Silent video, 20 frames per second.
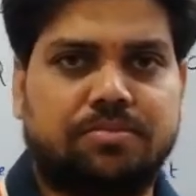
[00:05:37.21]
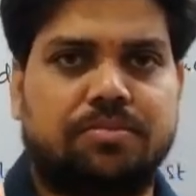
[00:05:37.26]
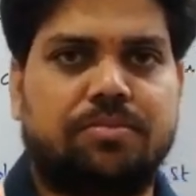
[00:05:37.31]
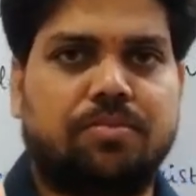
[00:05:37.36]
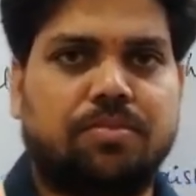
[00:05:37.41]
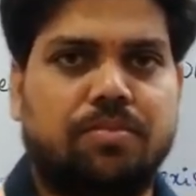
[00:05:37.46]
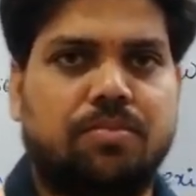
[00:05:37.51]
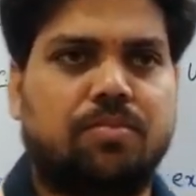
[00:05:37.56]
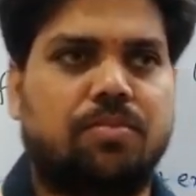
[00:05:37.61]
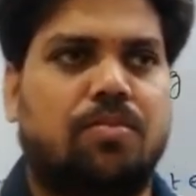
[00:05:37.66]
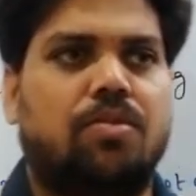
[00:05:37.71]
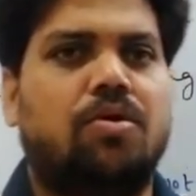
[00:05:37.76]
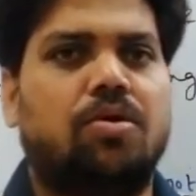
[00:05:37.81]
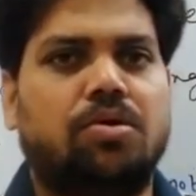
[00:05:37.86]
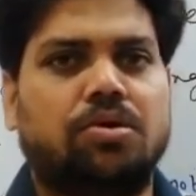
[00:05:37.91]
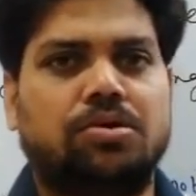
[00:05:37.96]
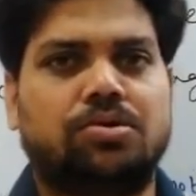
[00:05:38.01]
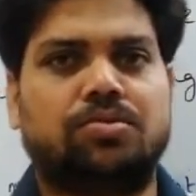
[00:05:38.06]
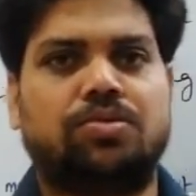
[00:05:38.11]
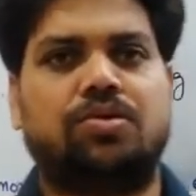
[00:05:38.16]

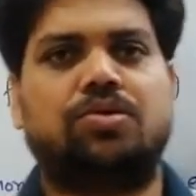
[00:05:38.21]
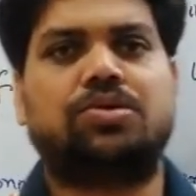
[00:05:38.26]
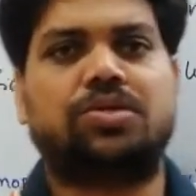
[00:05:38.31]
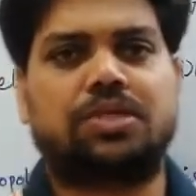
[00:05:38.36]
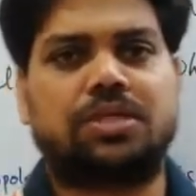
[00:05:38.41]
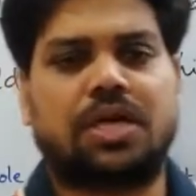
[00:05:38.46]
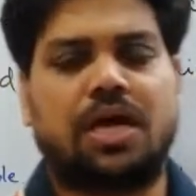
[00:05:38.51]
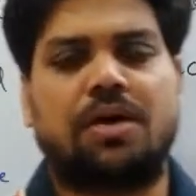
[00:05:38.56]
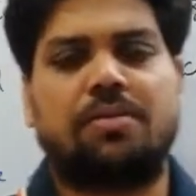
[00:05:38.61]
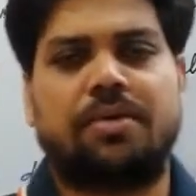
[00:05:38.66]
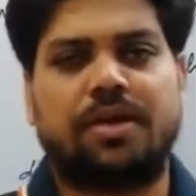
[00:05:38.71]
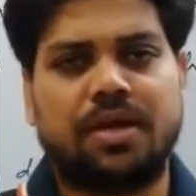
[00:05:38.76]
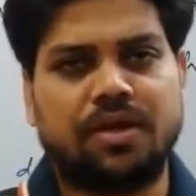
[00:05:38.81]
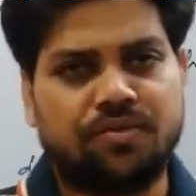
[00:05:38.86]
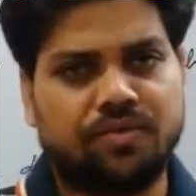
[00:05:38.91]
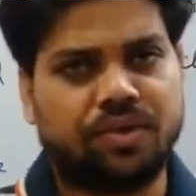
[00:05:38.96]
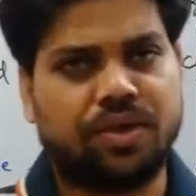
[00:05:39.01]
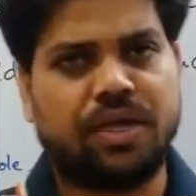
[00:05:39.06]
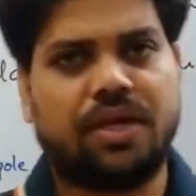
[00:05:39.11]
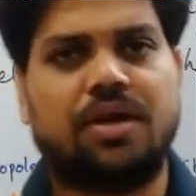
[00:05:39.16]
most commonly
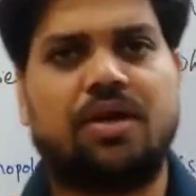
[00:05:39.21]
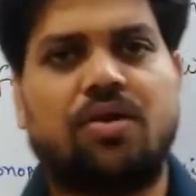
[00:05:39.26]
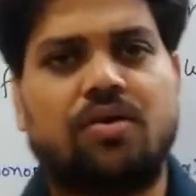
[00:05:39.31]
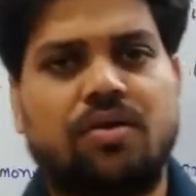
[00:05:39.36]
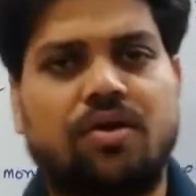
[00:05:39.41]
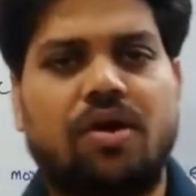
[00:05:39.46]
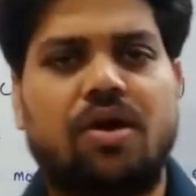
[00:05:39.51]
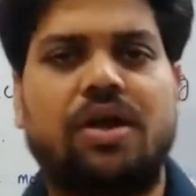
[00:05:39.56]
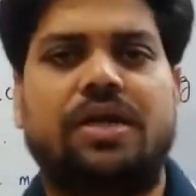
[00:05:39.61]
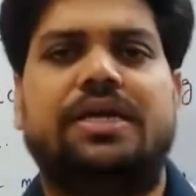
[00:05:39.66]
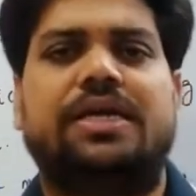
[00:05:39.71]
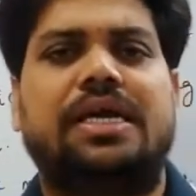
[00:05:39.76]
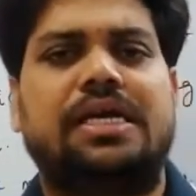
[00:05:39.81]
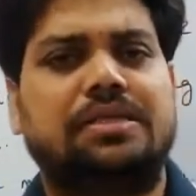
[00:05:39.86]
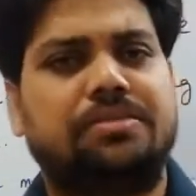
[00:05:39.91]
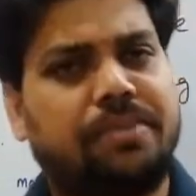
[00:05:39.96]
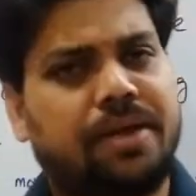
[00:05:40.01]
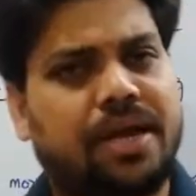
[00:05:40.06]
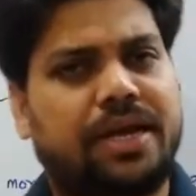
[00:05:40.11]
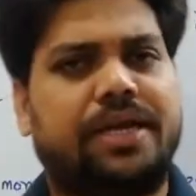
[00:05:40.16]
we call it as
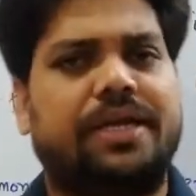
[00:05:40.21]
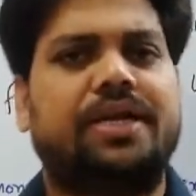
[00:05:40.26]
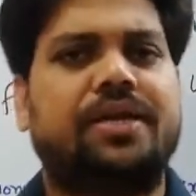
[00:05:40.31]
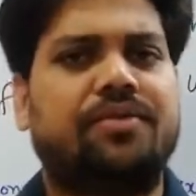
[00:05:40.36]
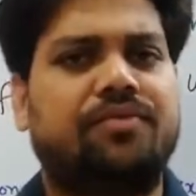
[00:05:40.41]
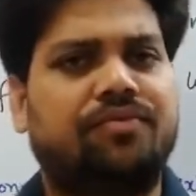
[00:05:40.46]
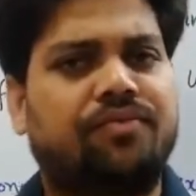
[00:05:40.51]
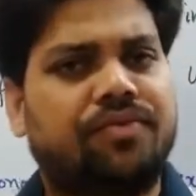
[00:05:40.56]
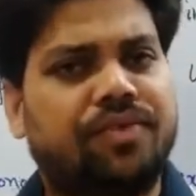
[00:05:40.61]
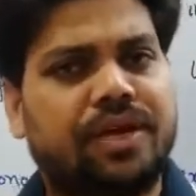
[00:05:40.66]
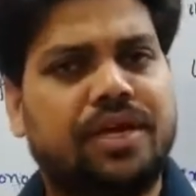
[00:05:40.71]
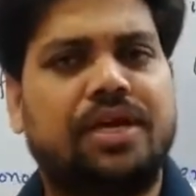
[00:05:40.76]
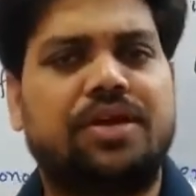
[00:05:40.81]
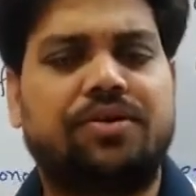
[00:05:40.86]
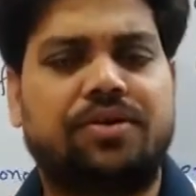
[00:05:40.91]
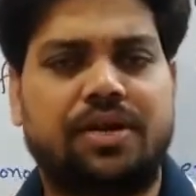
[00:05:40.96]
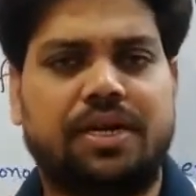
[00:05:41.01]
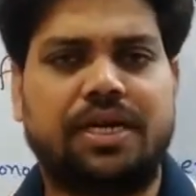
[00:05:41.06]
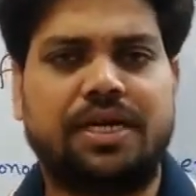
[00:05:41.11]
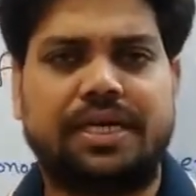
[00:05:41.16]
magnetic field only.